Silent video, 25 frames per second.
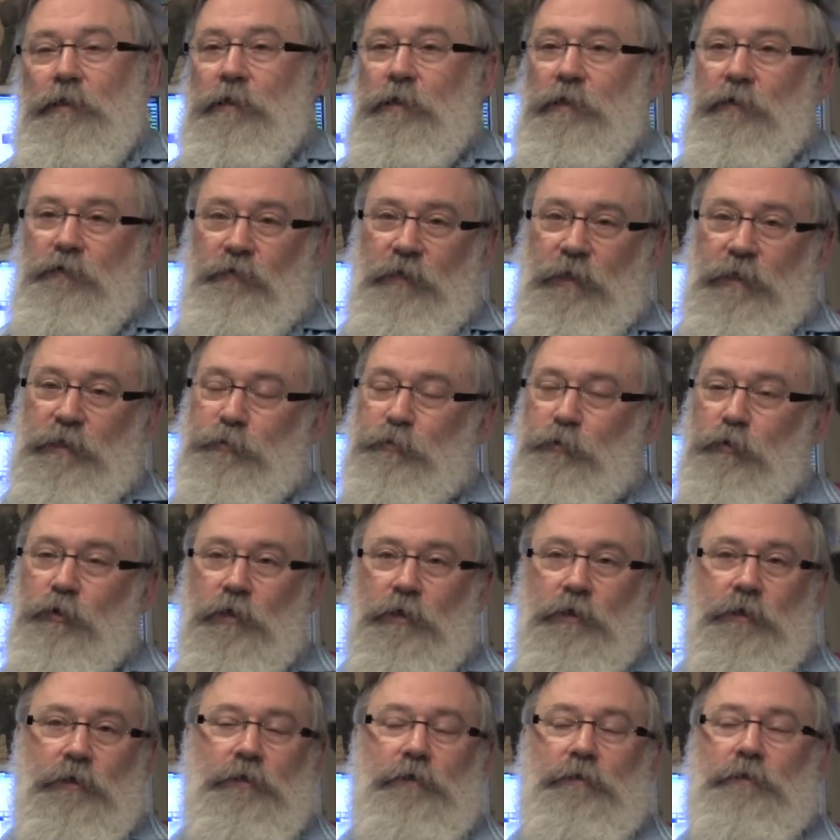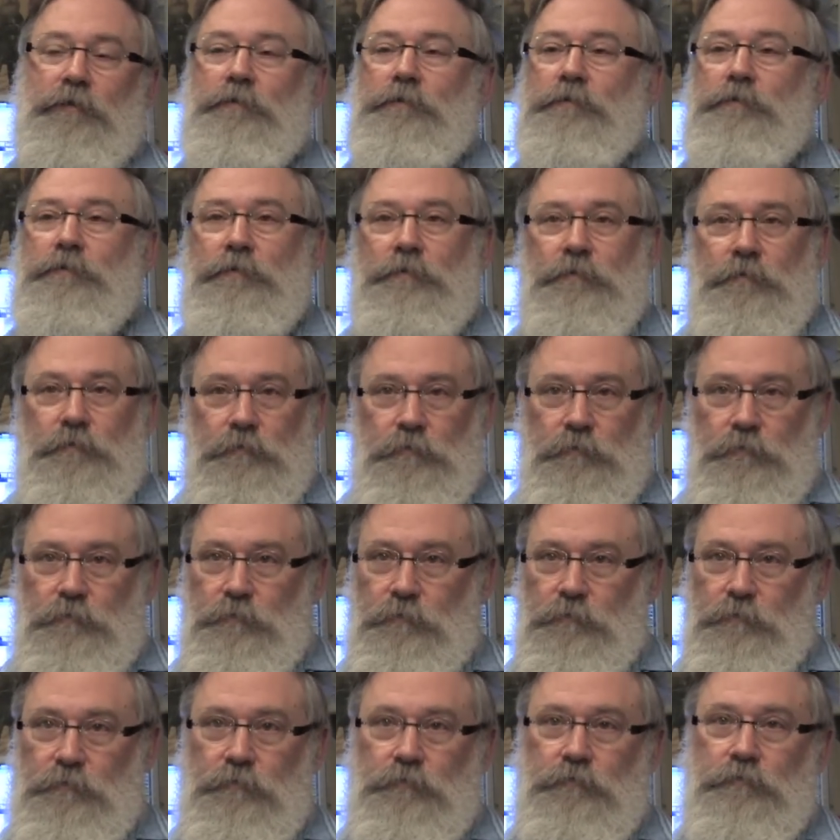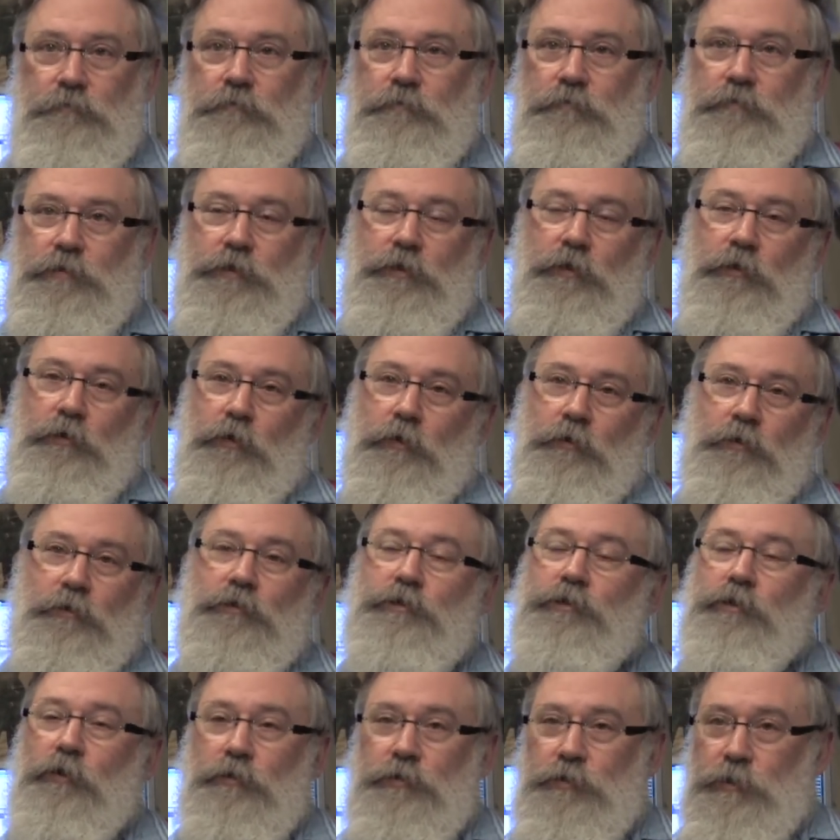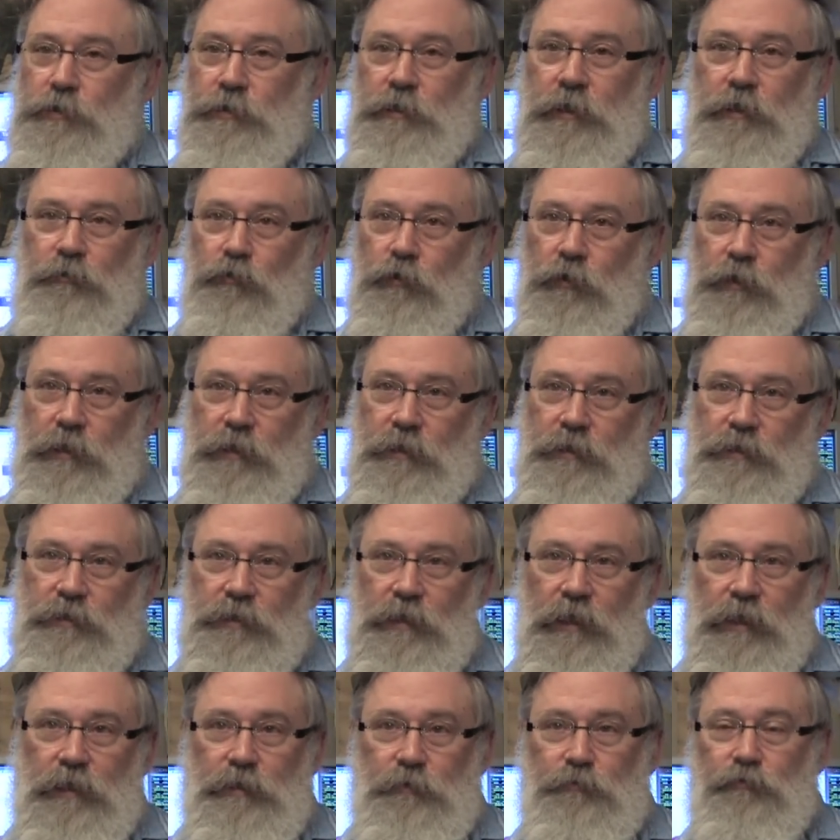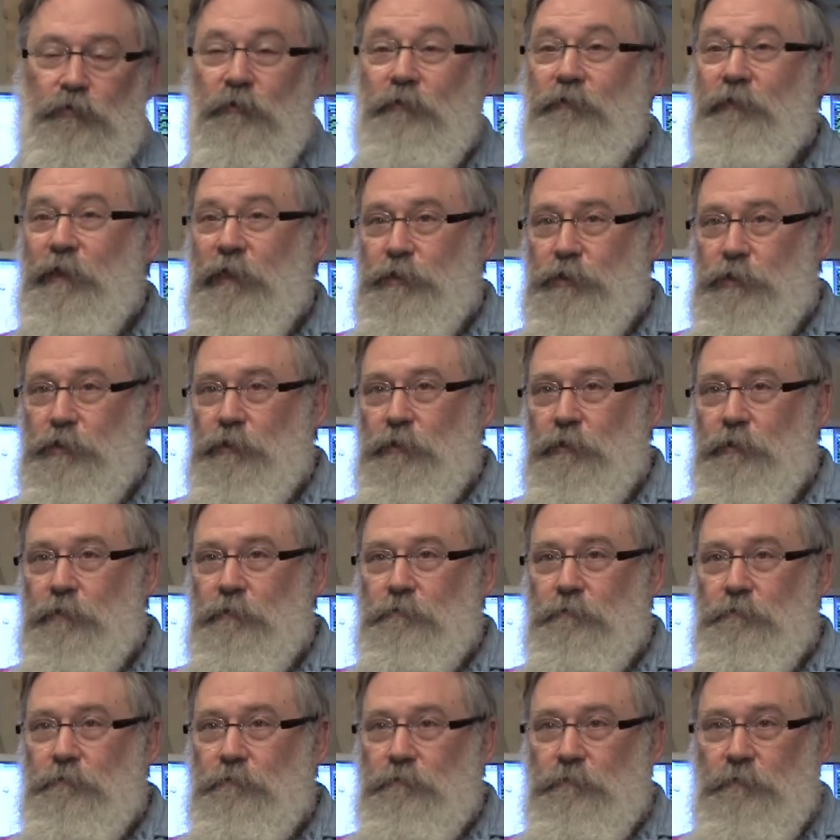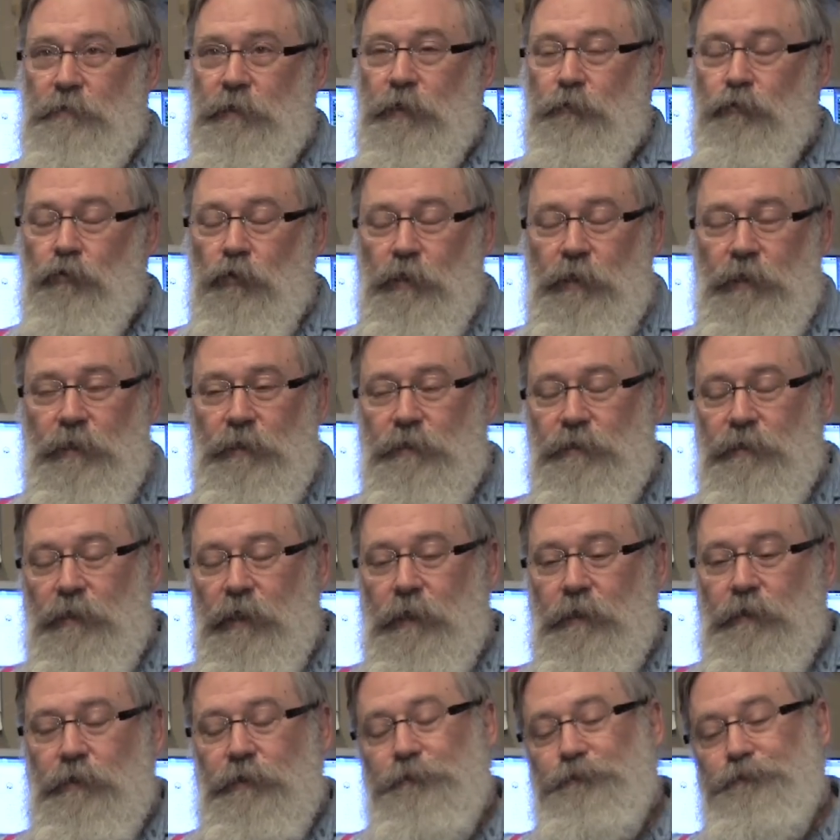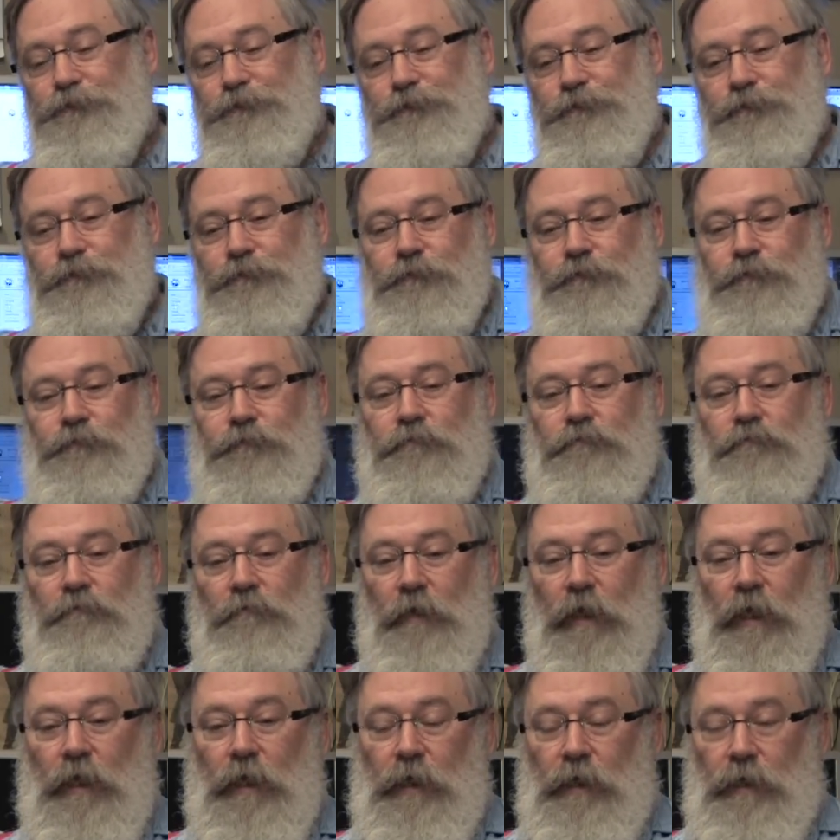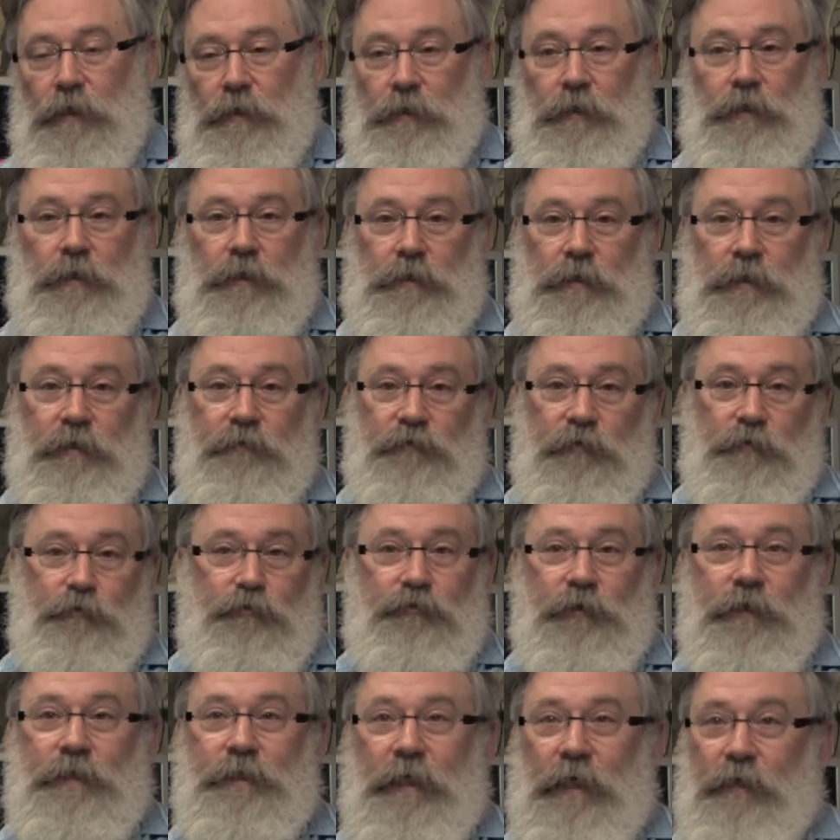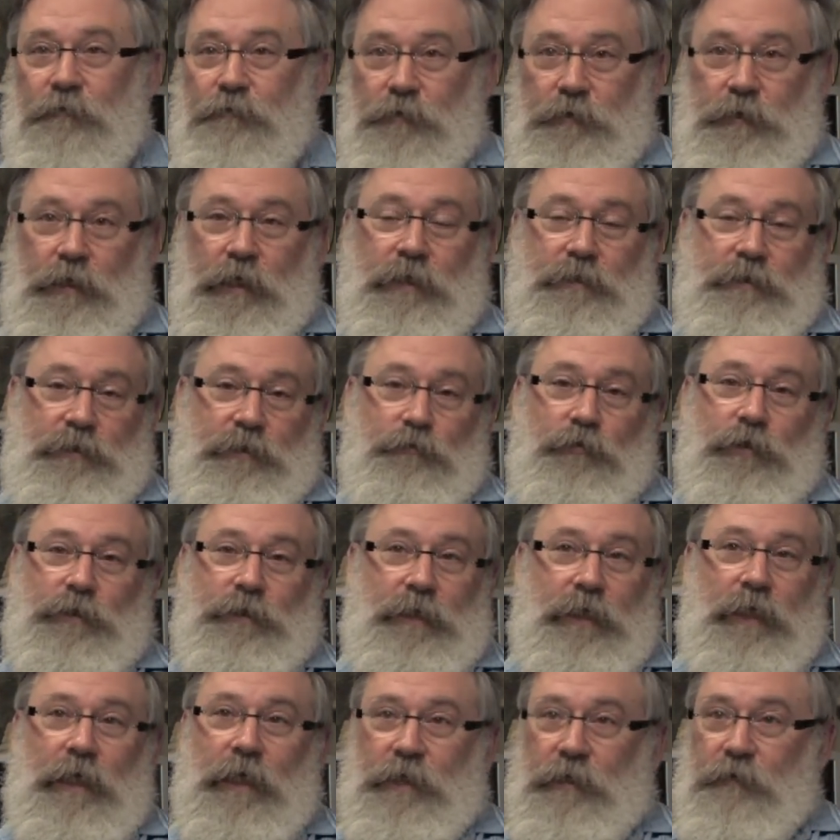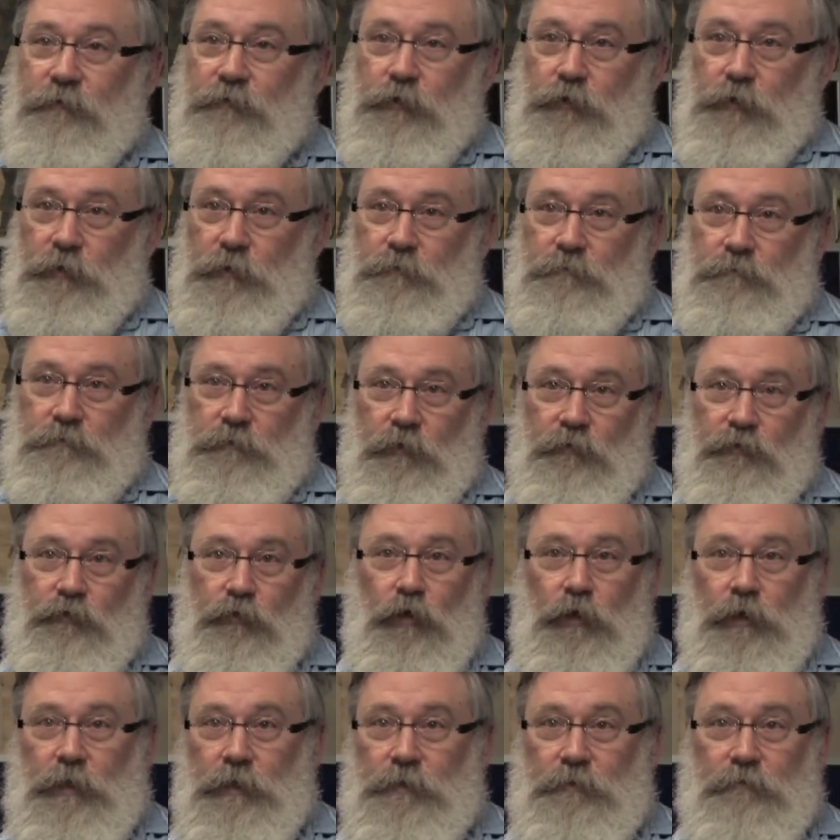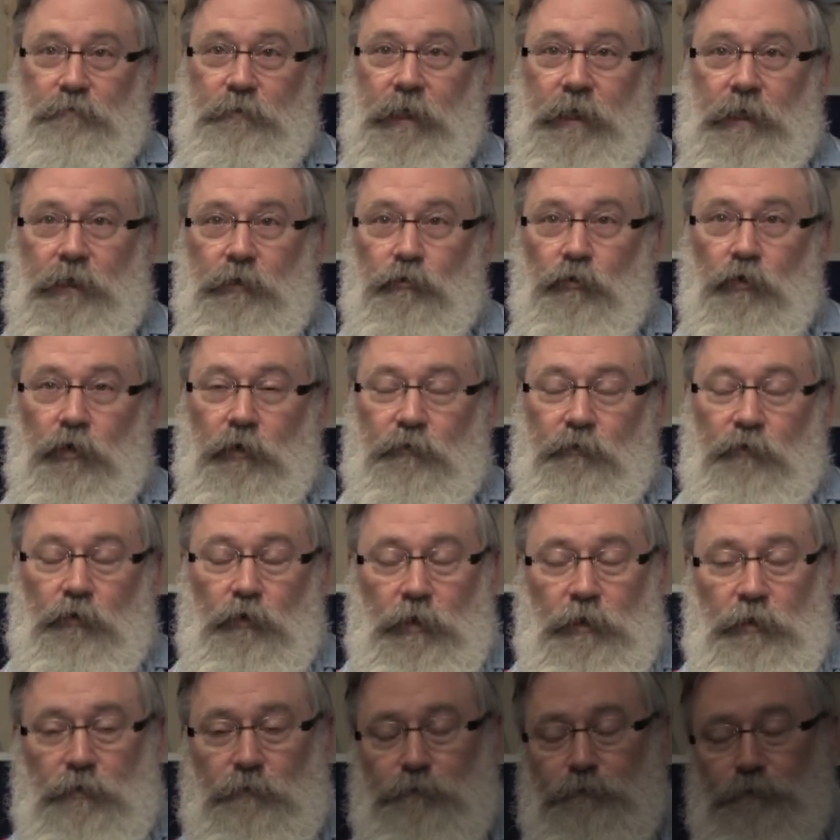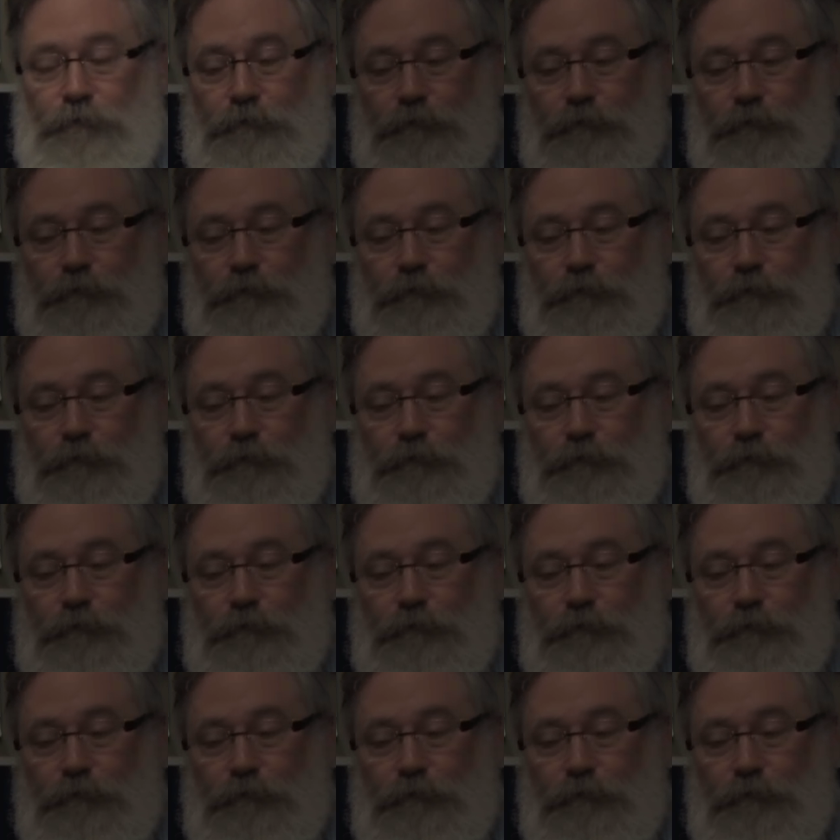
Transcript: Facebook, so other social networking sites, professional networking sites, even print advertising. What the heck, if you can afford it and make it work for you.